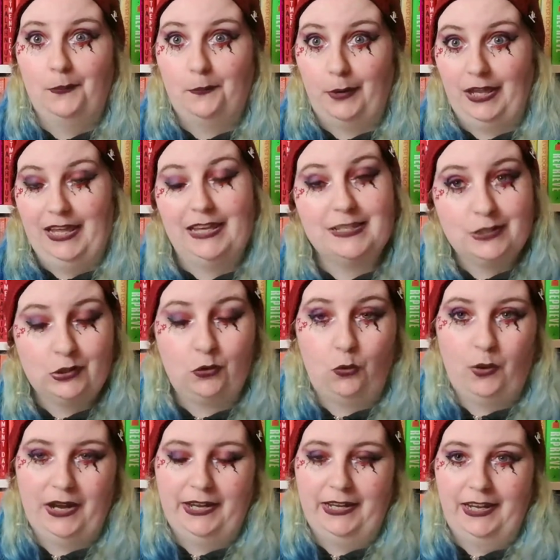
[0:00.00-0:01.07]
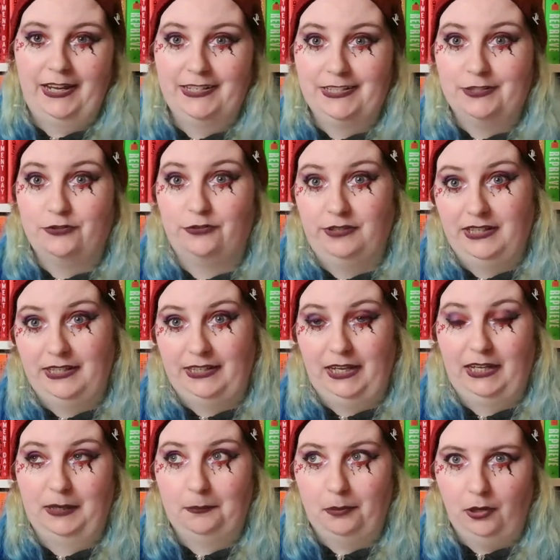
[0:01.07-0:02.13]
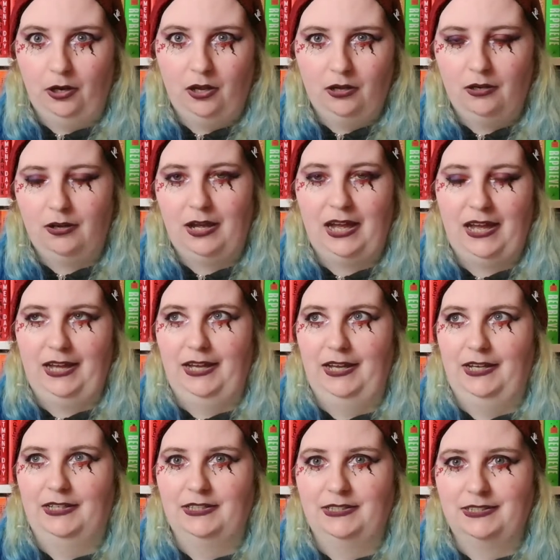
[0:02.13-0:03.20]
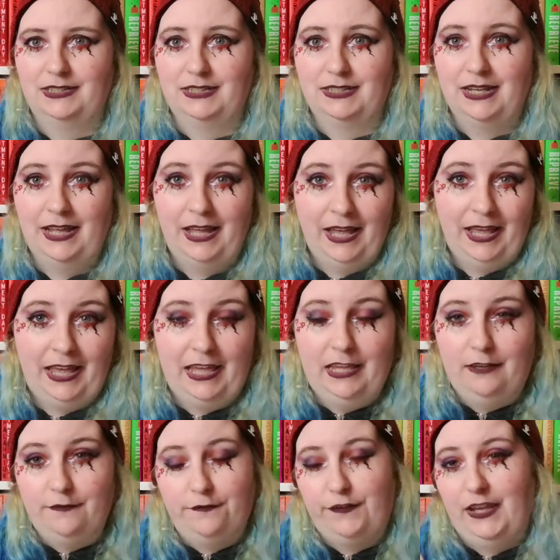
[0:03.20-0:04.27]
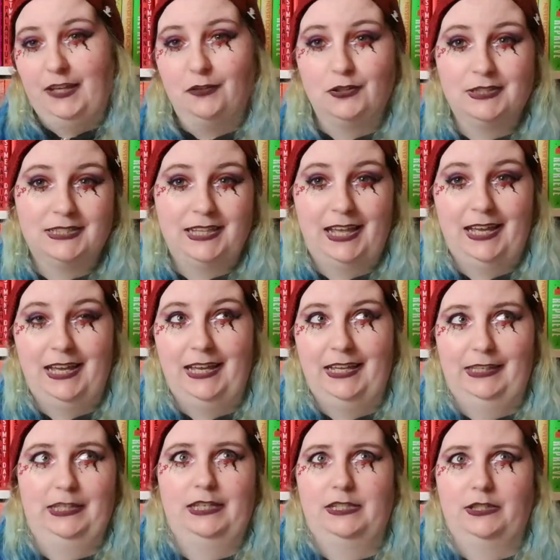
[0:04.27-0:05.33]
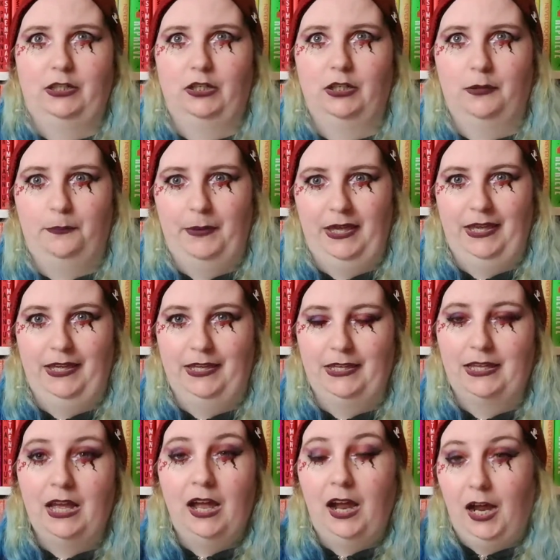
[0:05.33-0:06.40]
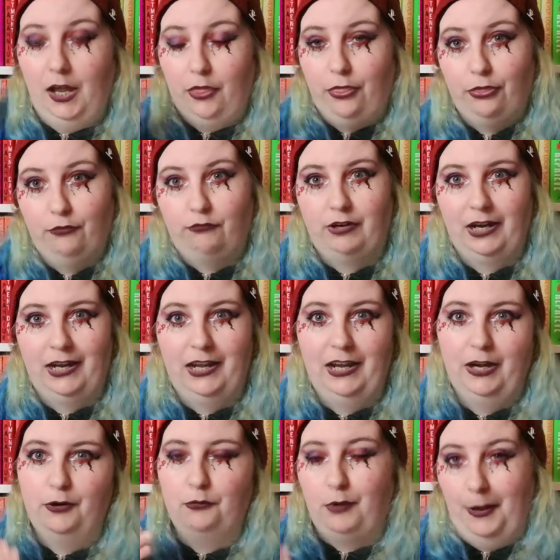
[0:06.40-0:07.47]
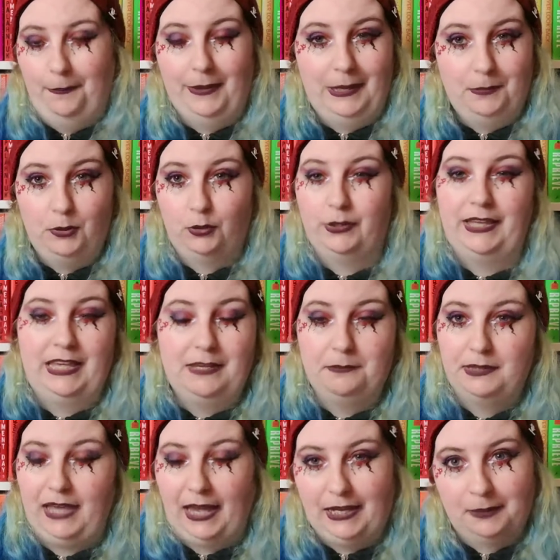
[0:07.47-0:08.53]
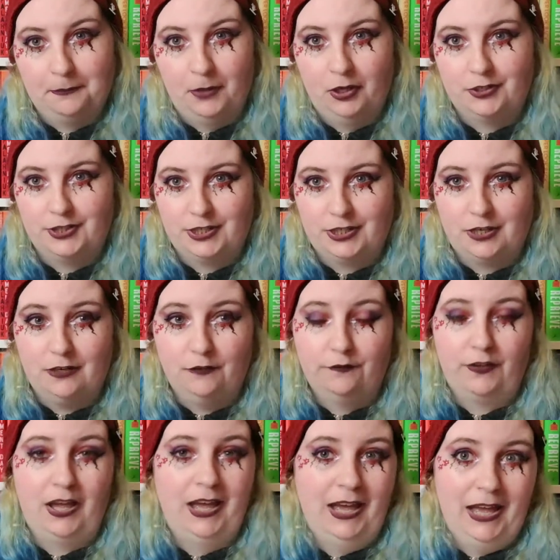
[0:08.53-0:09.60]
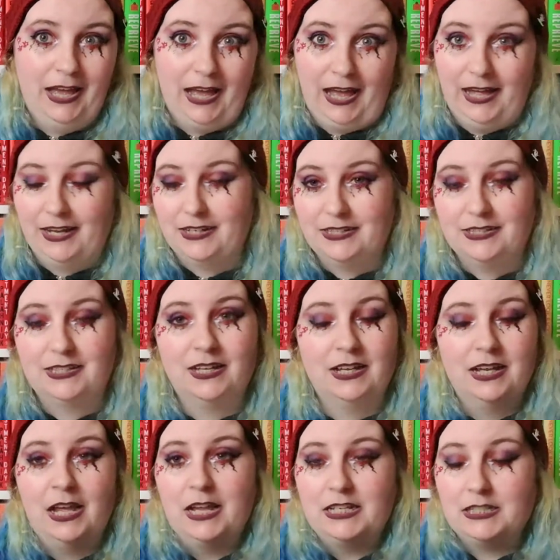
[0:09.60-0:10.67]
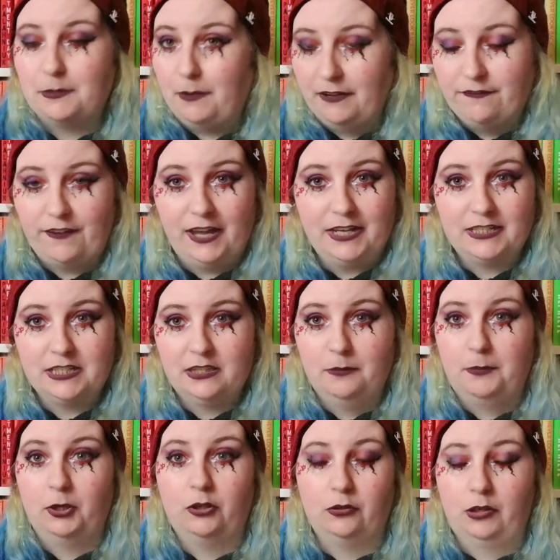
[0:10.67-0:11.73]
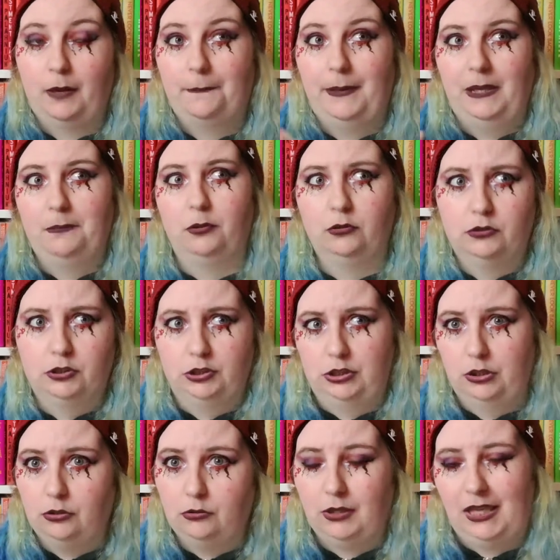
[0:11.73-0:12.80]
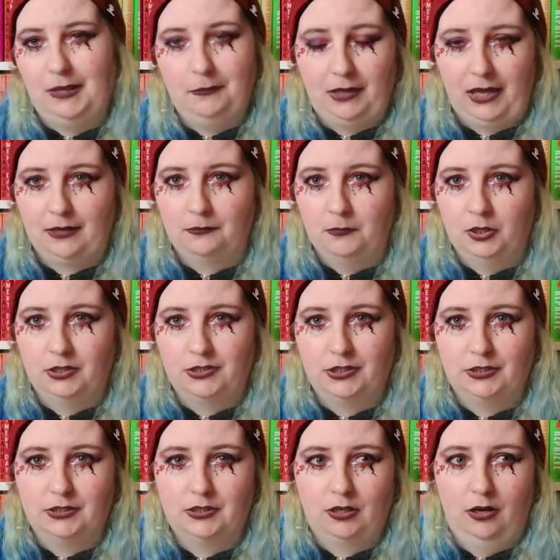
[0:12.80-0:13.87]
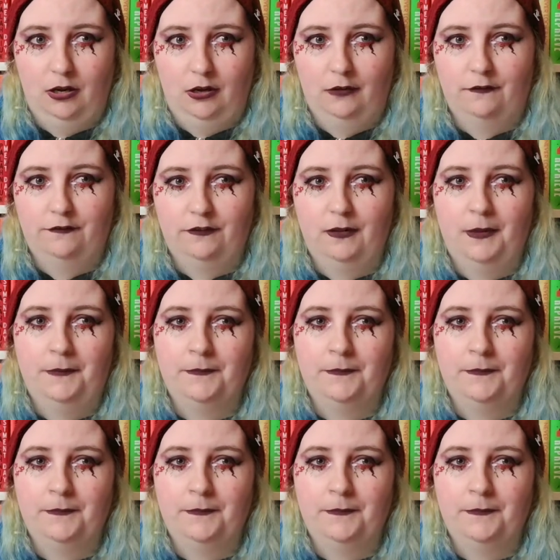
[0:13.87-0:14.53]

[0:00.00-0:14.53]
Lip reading: but it is quite an intriguing plot, and it feels like it's going to be a thriller where people keep getting murdered off. And to be fair to the book, people do keep getting murdered off.